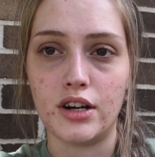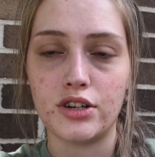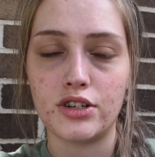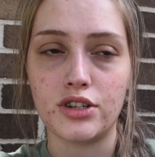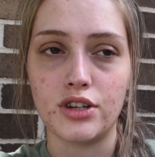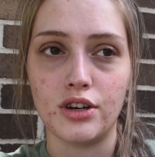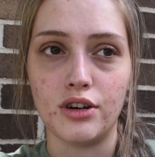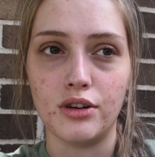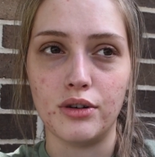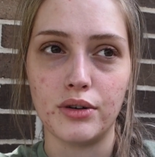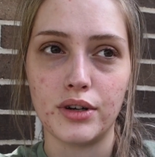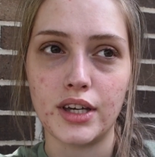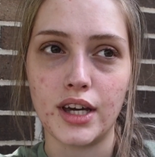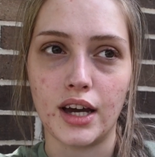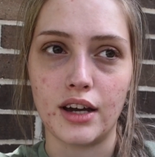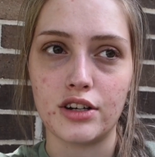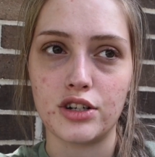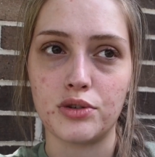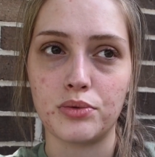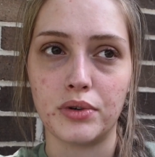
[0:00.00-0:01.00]
So
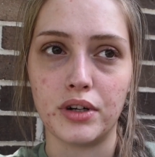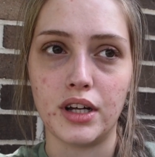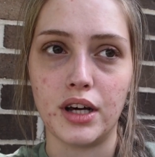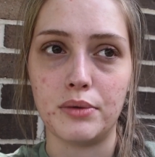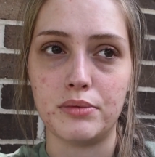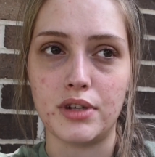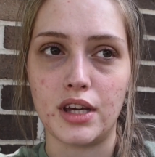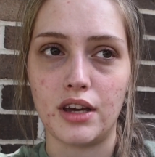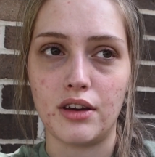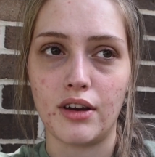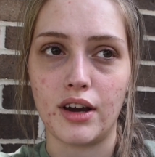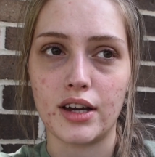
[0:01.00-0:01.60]
yeah, I just want to update you